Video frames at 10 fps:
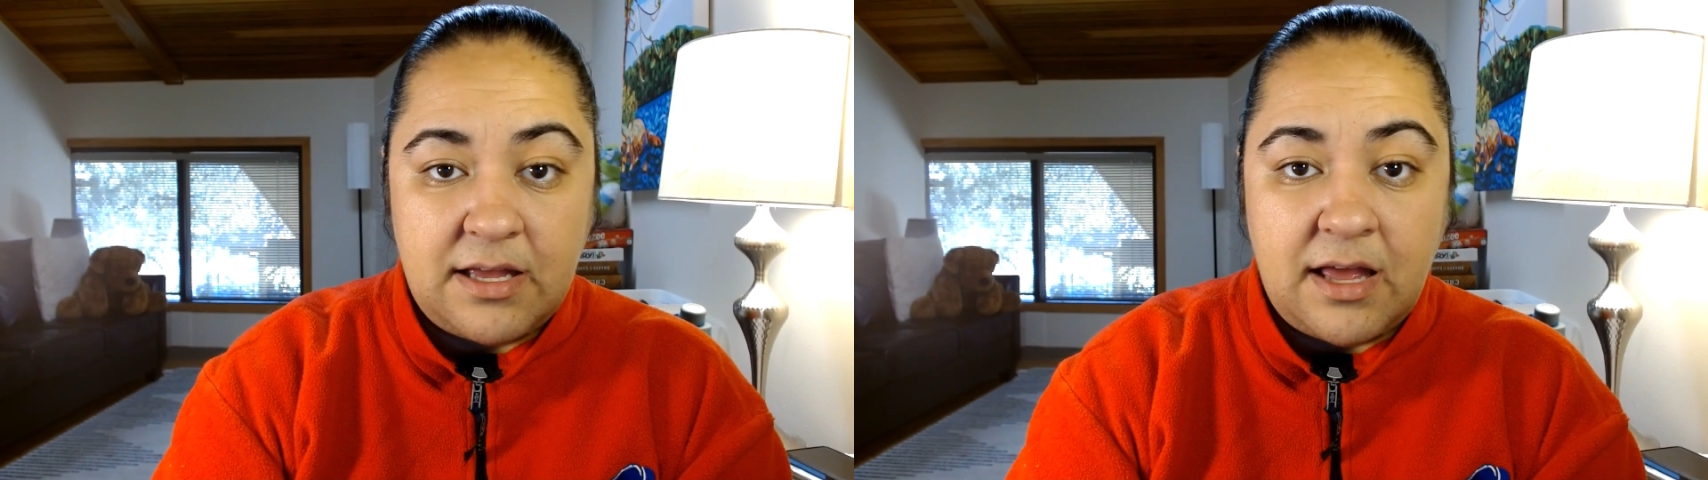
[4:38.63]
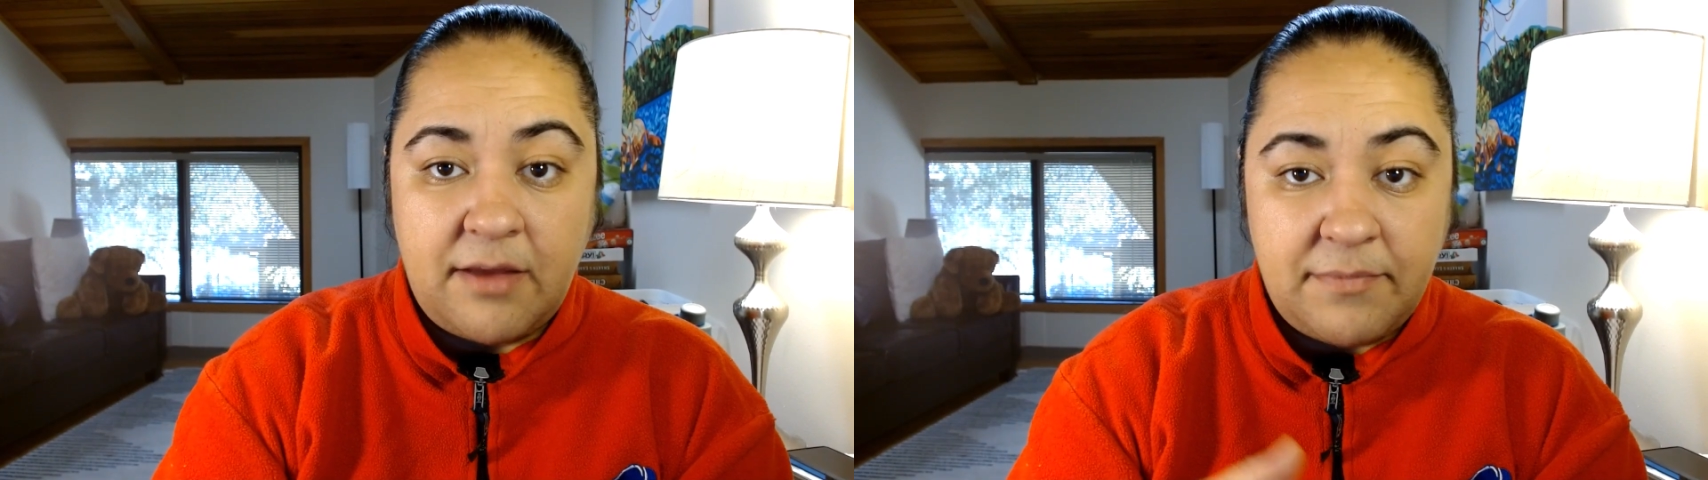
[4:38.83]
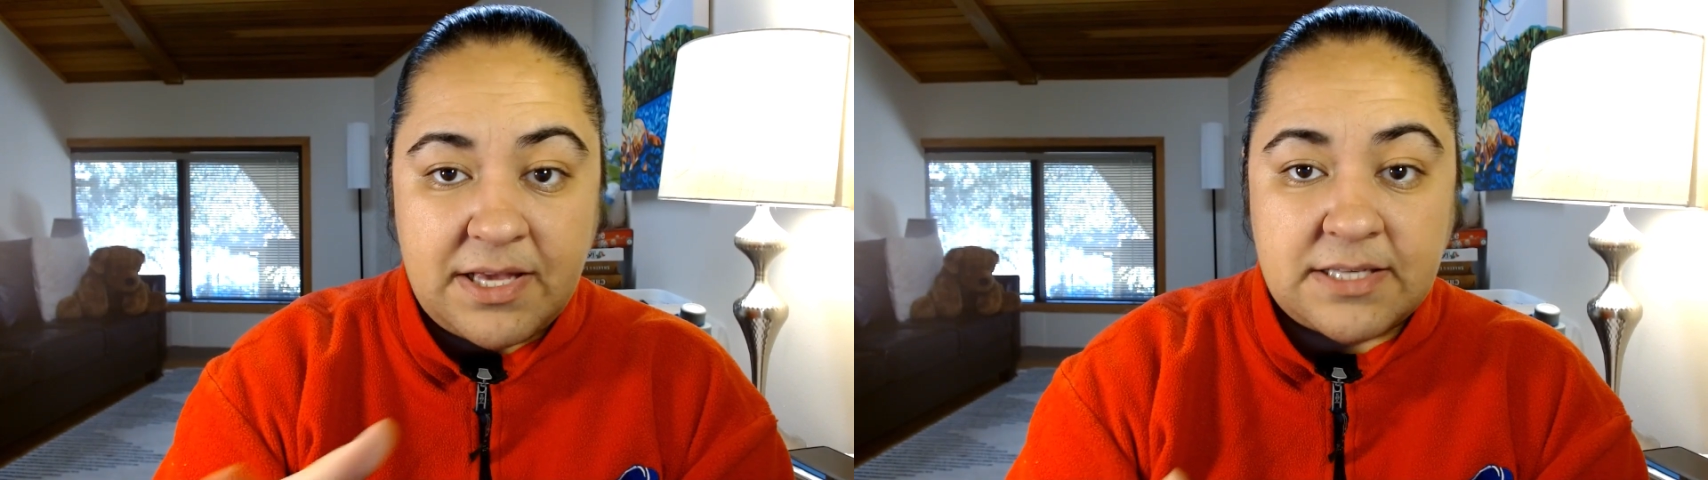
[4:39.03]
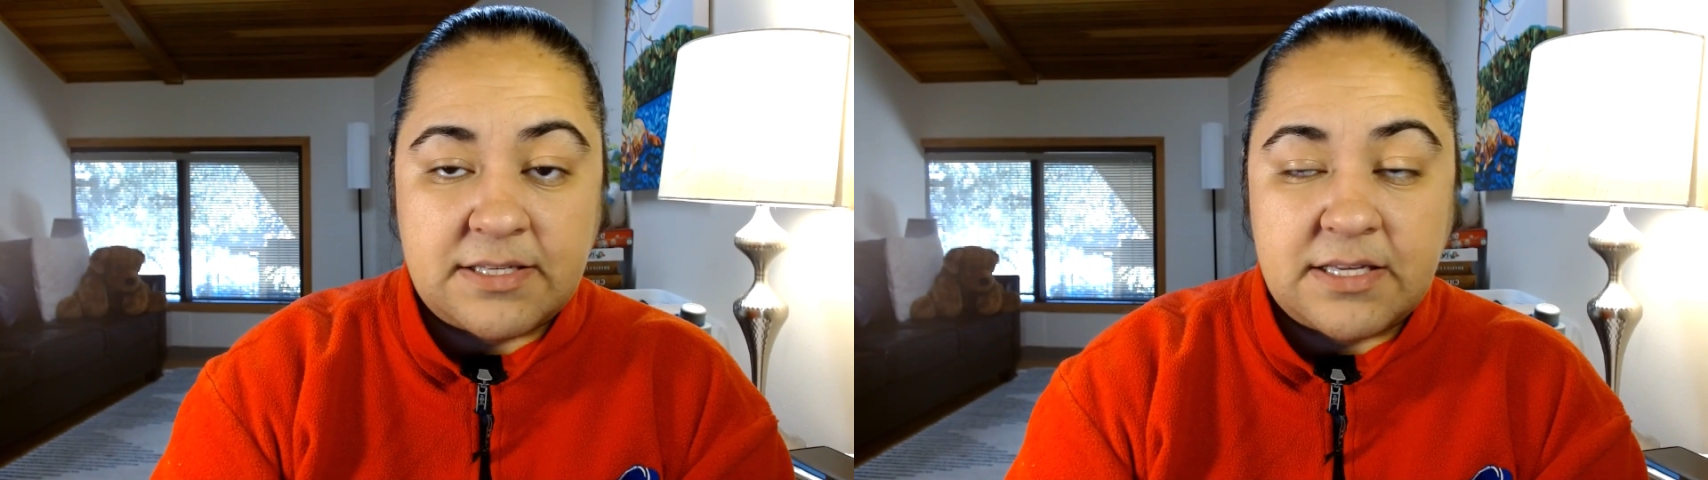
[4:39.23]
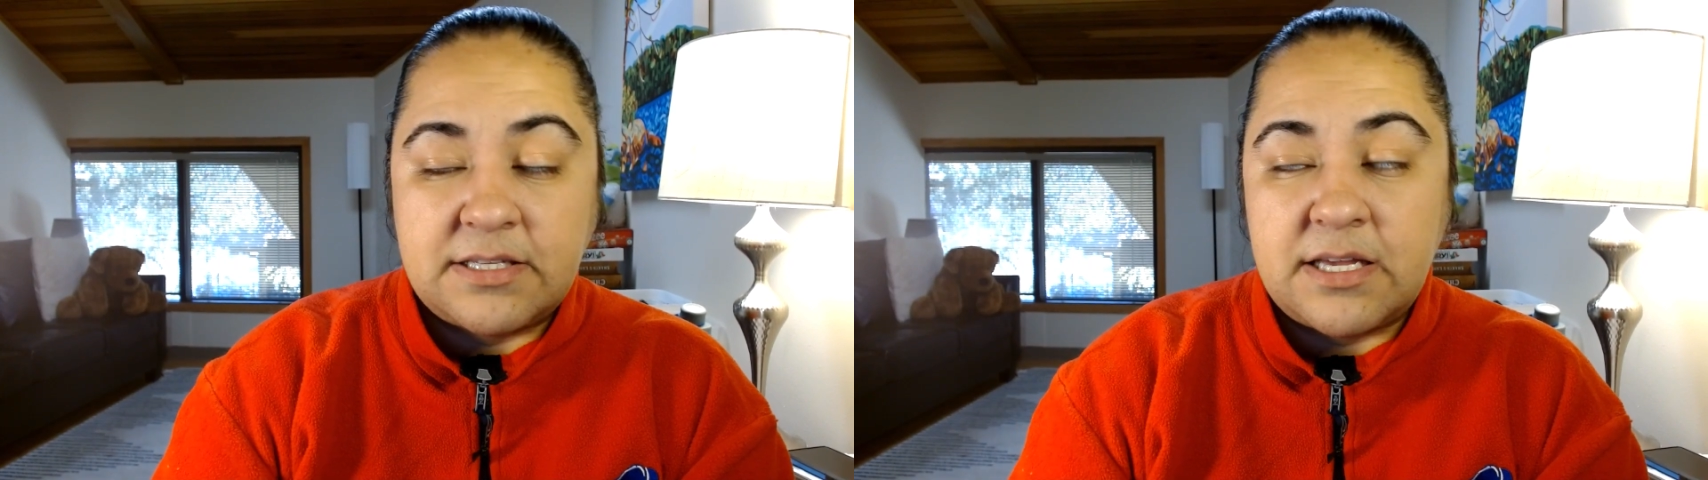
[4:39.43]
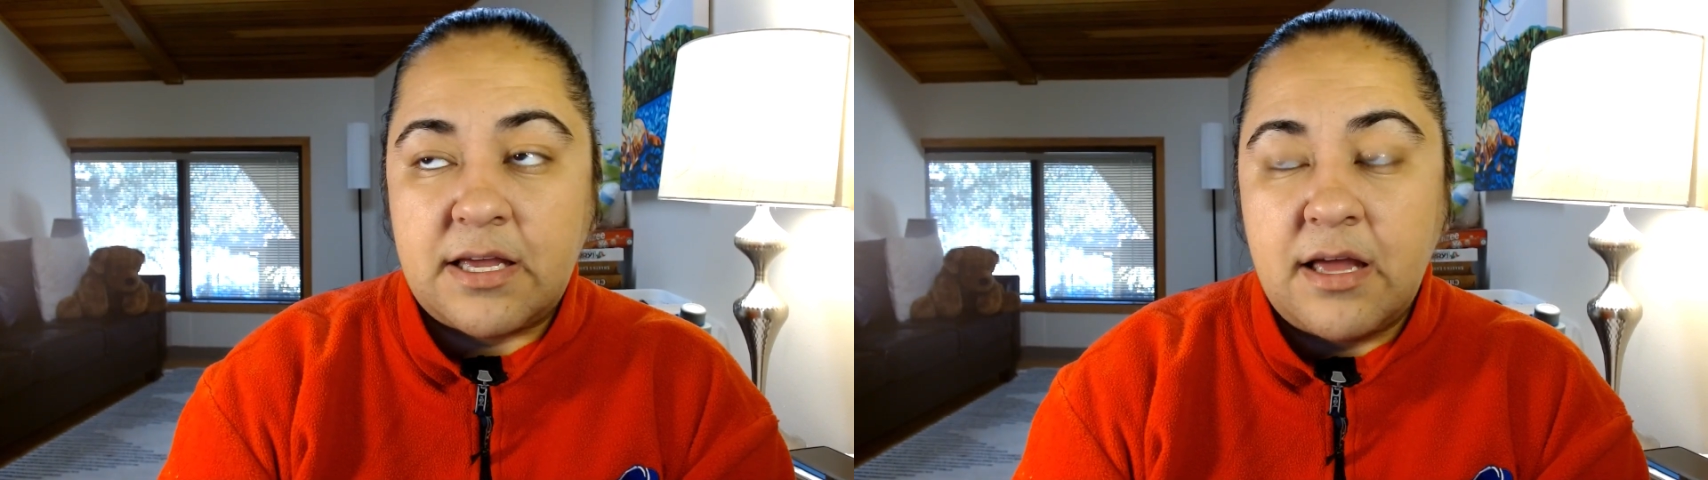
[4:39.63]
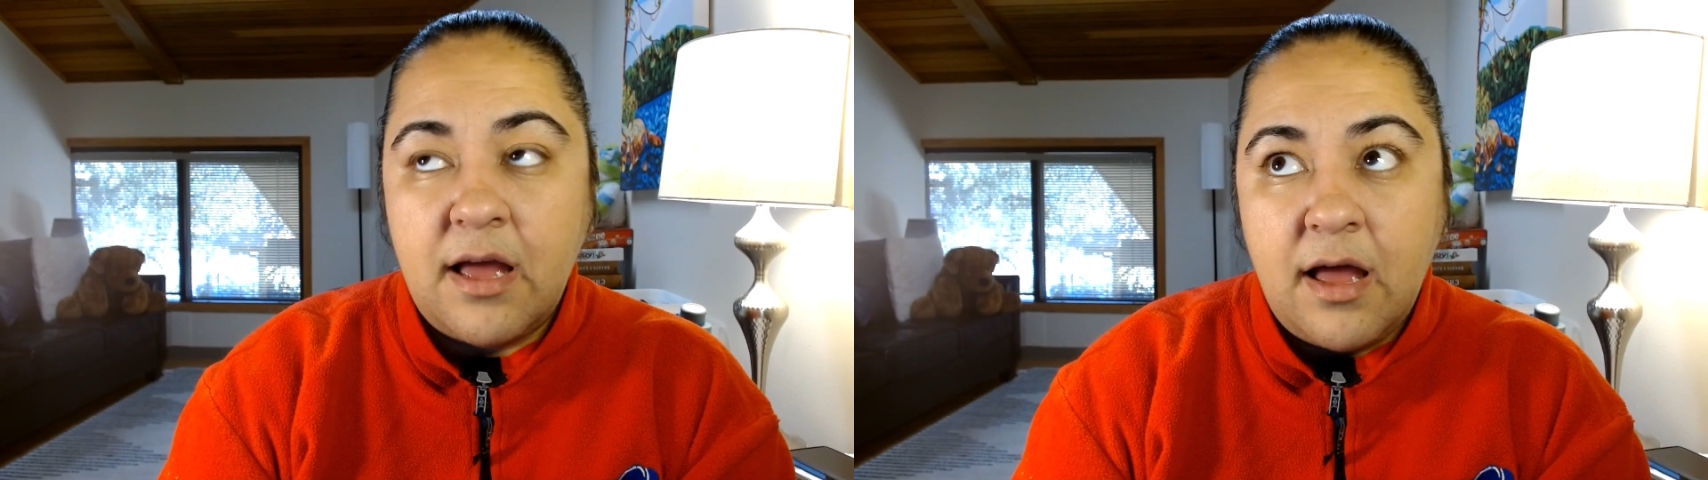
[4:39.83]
ECT.